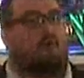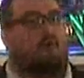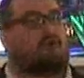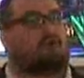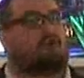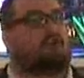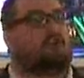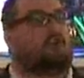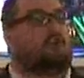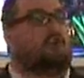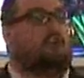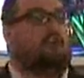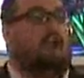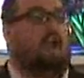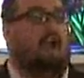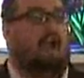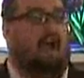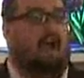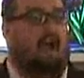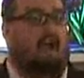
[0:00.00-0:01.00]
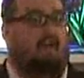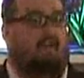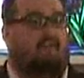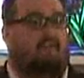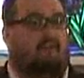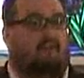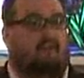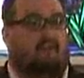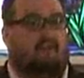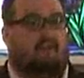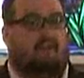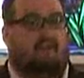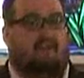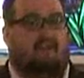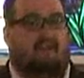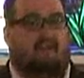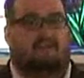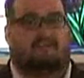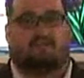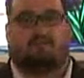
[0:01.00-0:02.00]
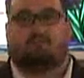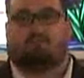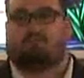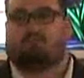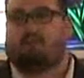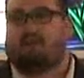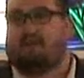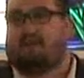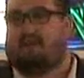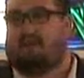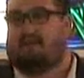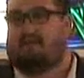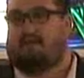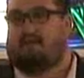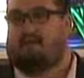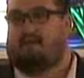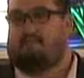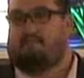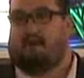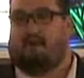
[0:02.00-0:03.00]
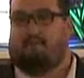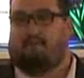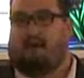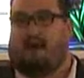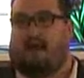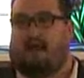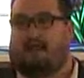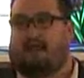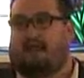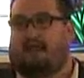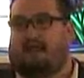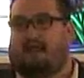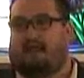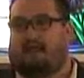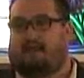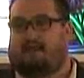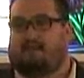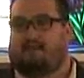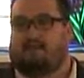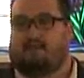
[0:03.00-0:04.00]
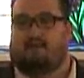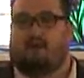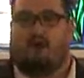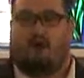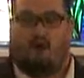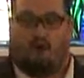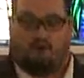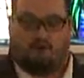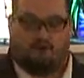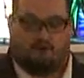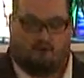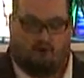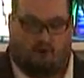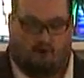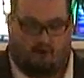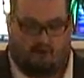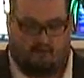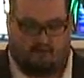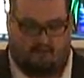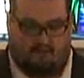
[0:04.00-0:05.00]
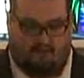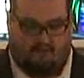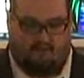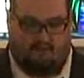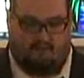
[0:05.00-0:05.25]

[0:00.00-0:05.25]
What you're going to have is it written by my hand on your heart.